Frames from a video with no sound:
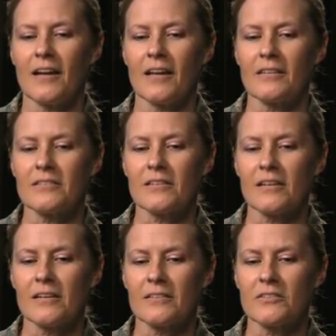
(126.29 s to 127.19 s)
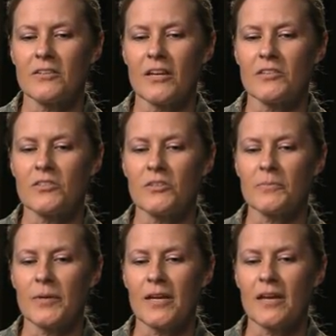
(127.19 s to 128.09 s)
It
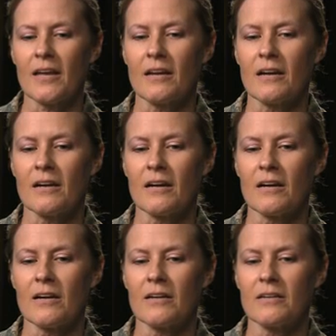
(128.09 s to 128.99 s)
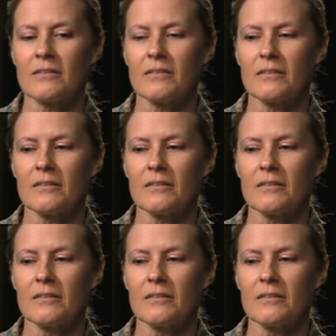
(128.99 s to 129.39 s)
took being in a